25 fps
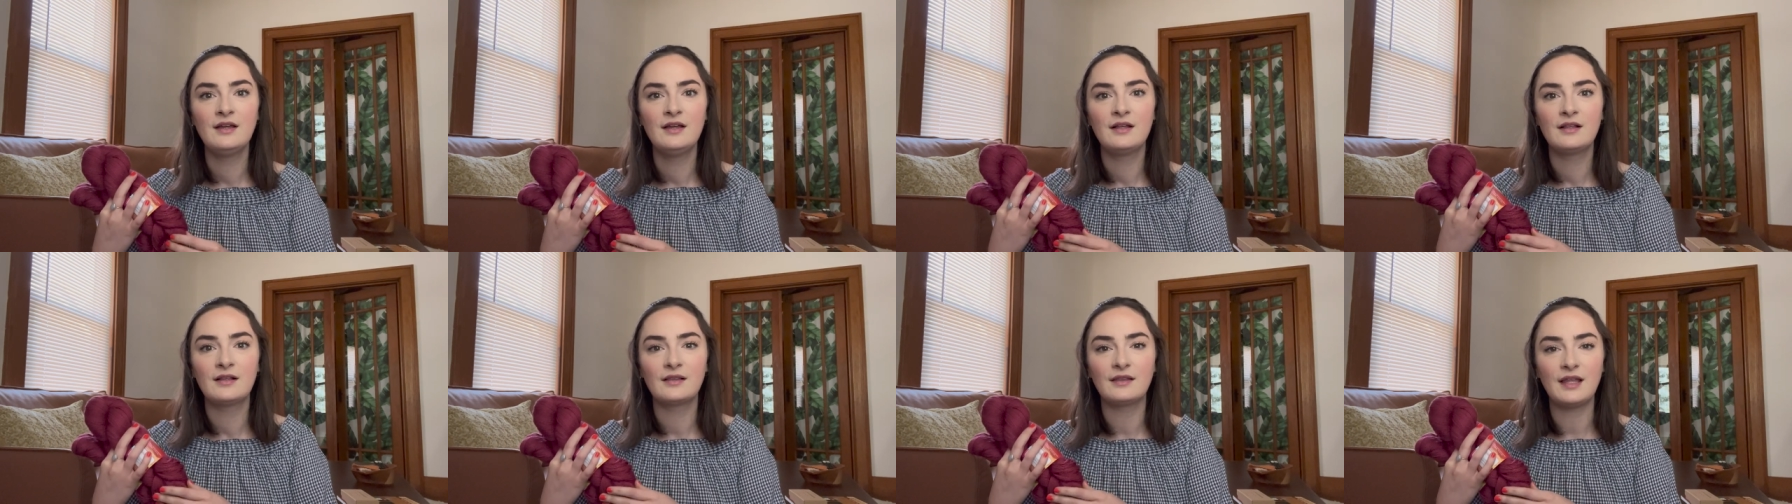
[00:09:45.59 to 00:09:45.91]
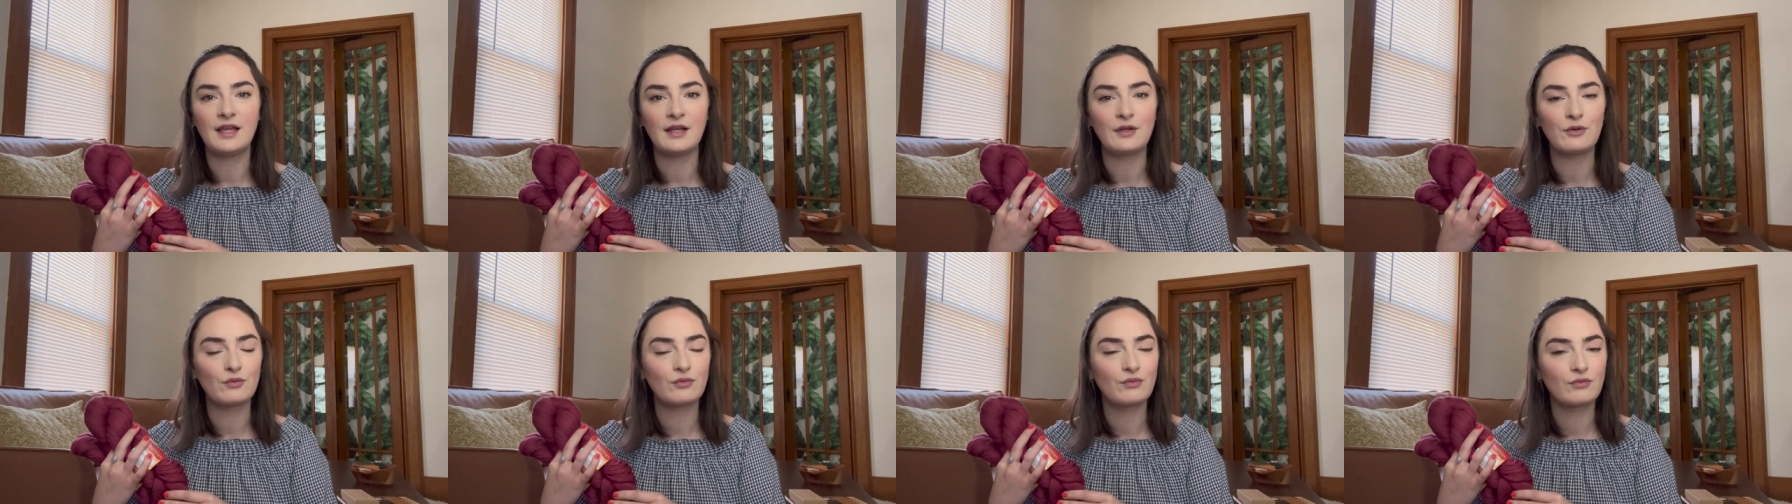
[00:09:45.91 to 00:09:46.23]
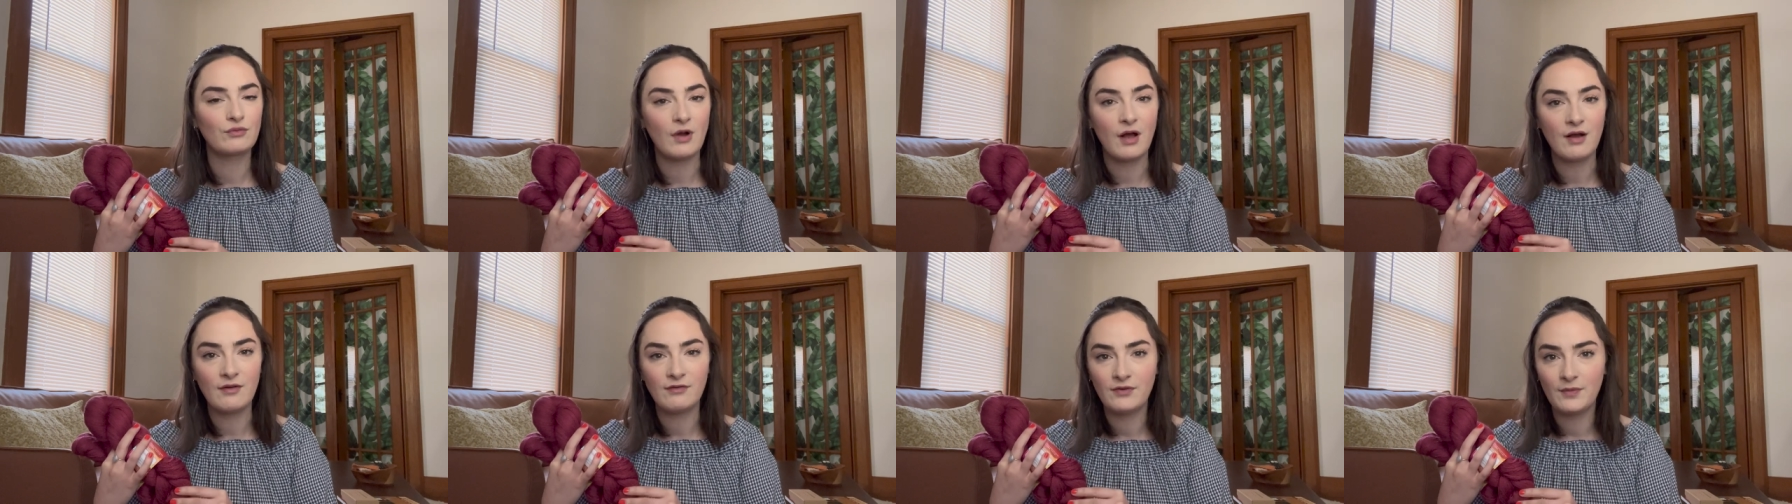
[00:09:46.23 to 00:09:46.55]
like
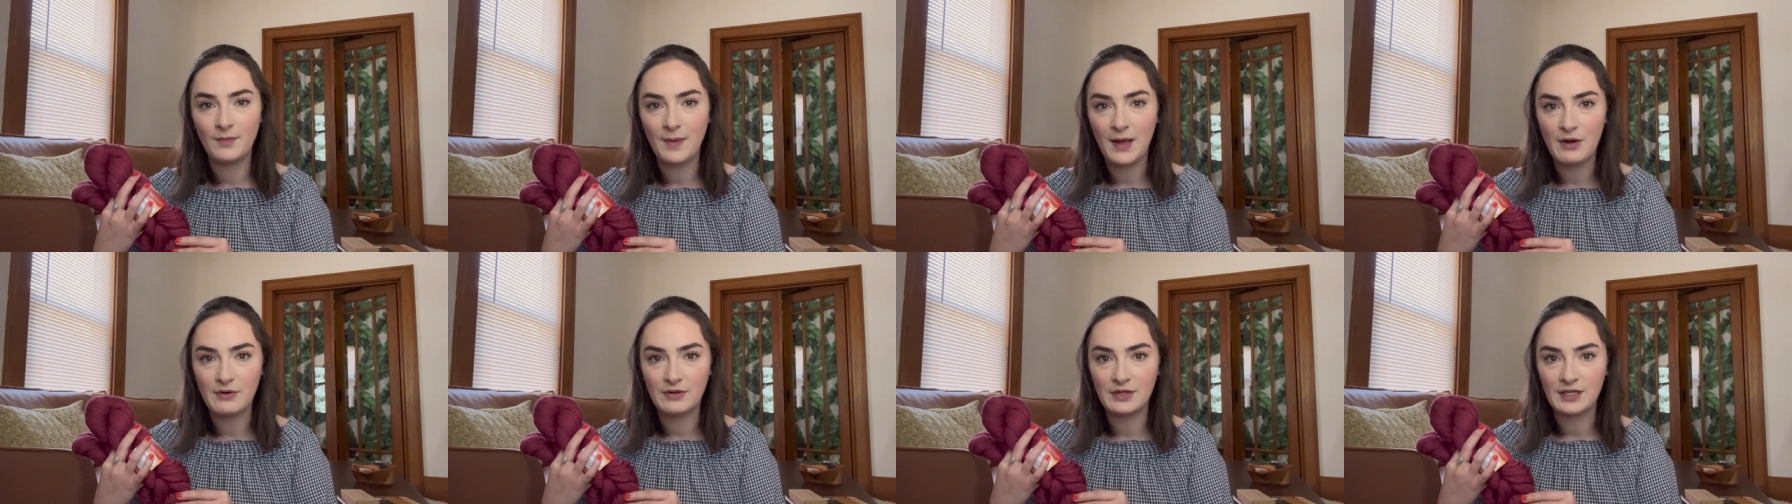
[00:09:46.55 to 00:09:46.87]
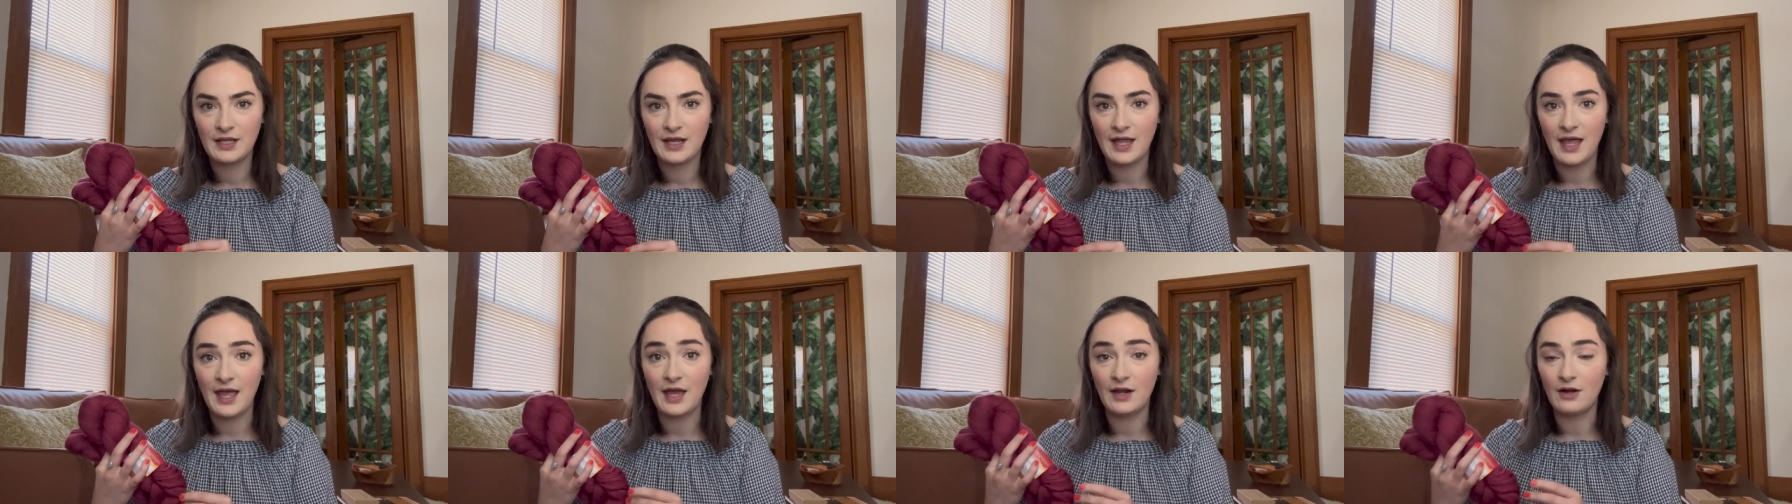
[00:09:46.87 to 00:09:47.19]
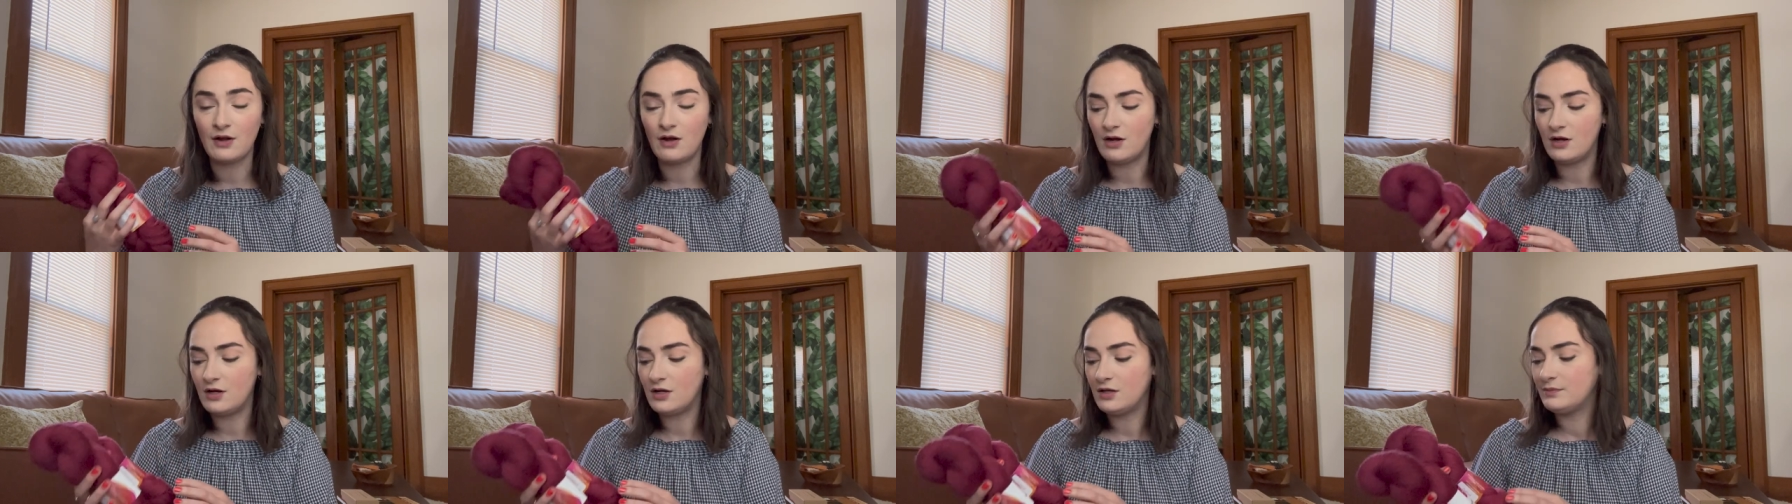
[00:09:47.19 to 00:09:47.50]
rough about it at
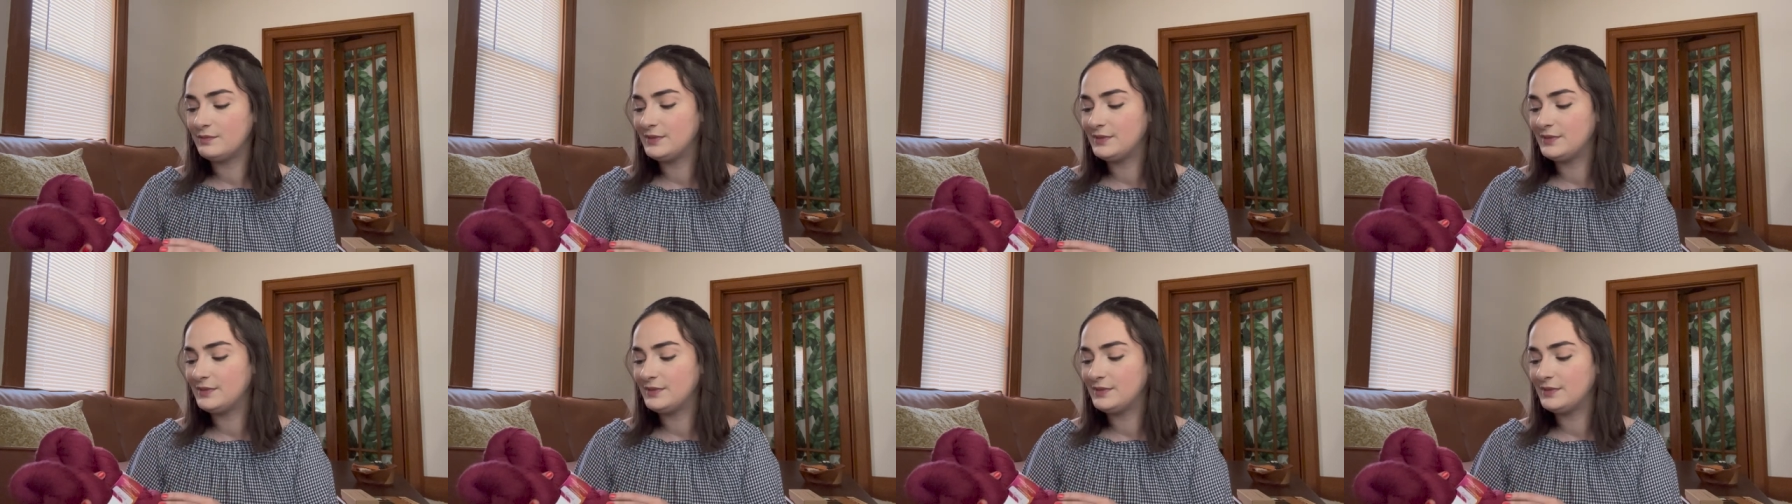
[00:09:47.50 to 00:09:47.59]
all